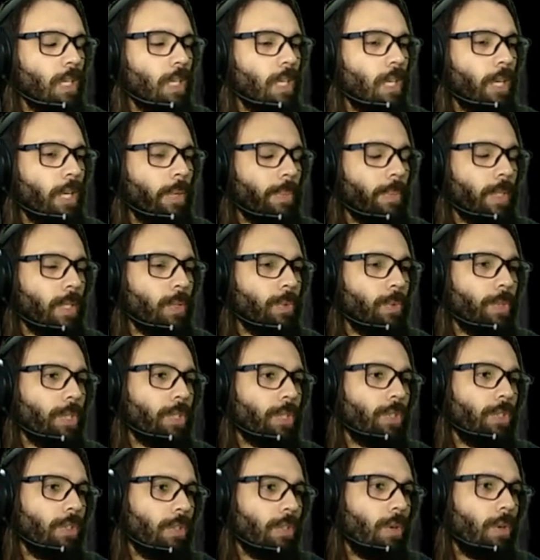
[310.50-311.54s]
I mean, we
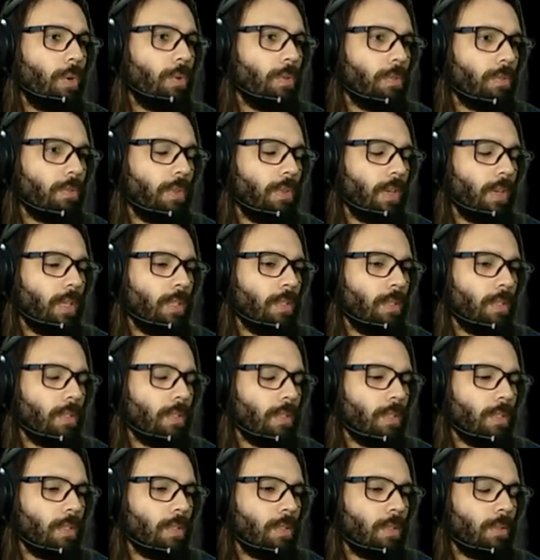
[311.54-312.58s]
could go with
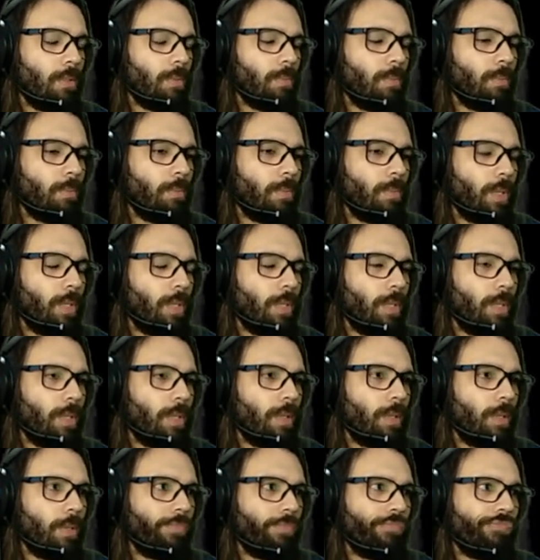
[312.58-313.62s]
Venti,
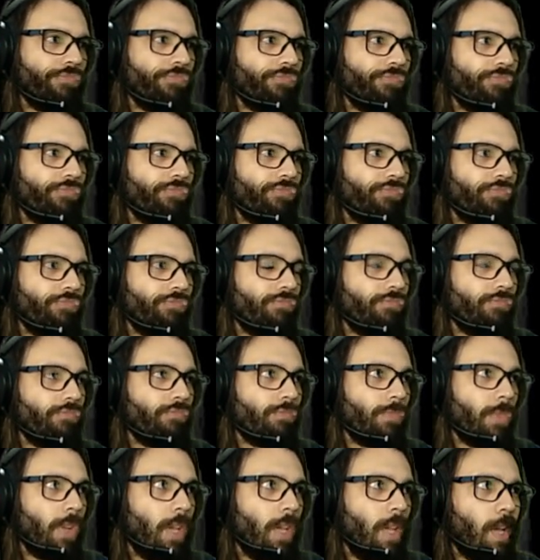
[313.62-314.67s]
but
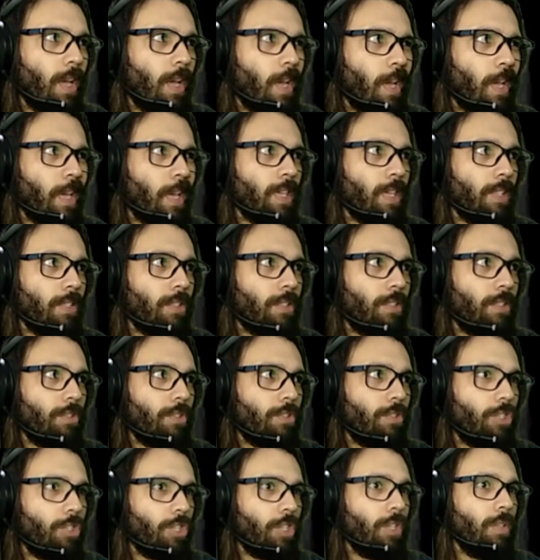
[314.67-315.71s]
I guess
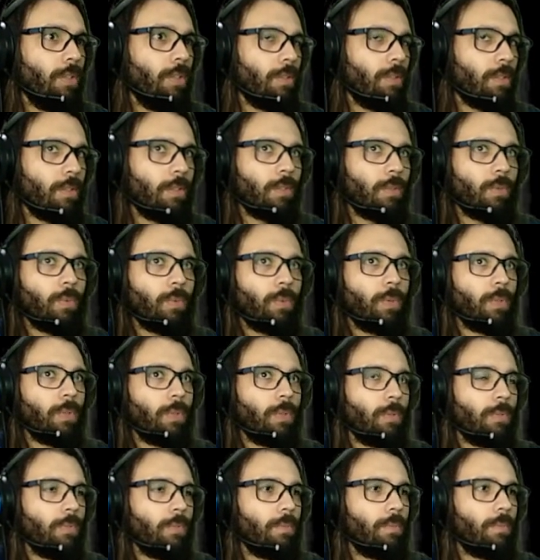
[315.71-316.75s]
Jean
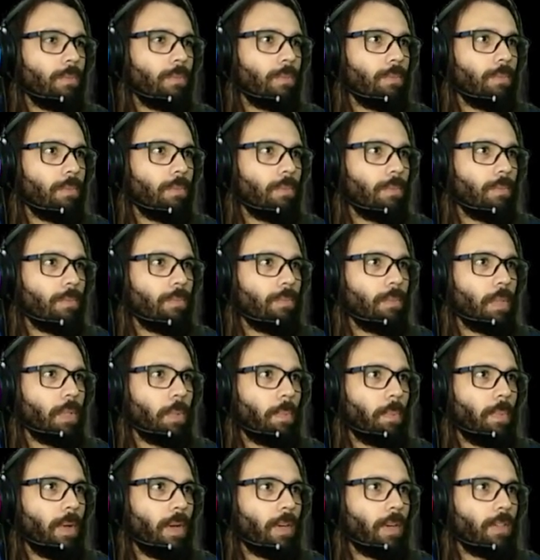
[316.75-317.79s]
will be
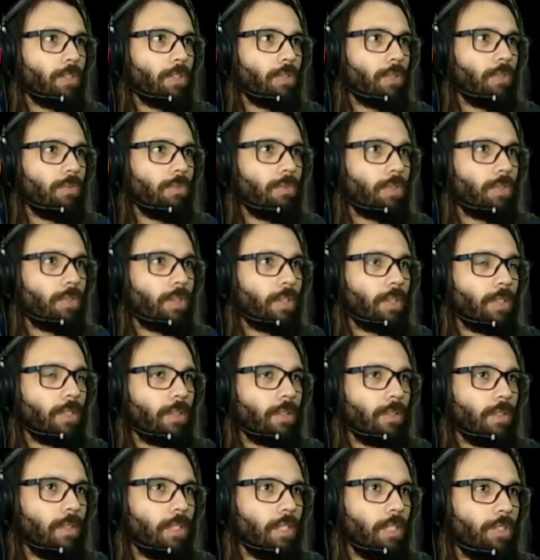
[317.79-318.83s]
better suited for
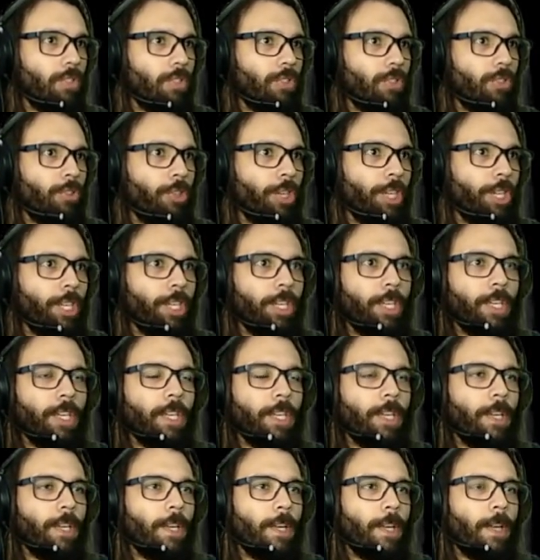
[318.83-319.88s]
this tree.
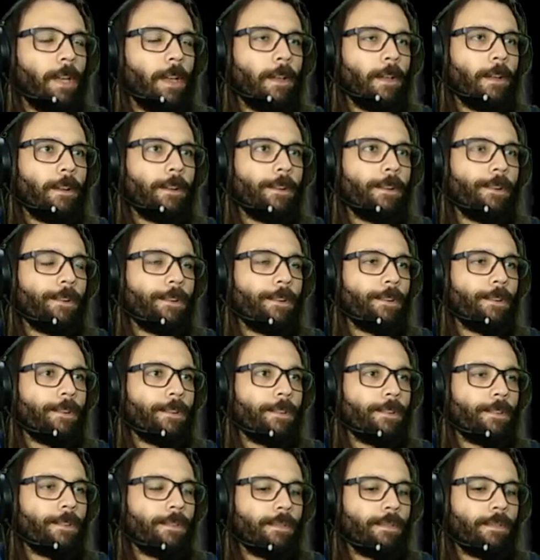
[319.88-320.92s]

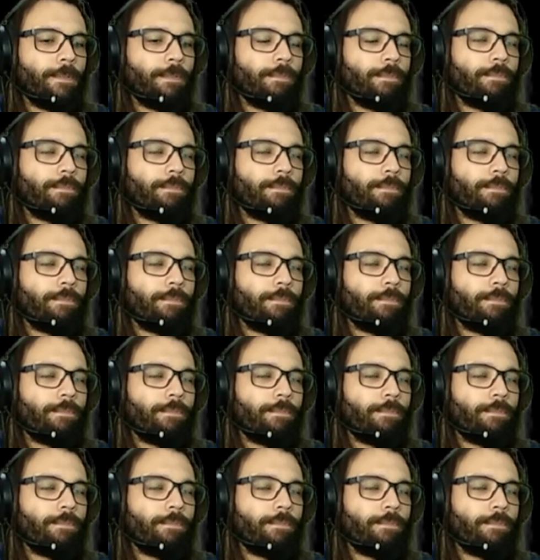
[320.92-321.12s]
Um.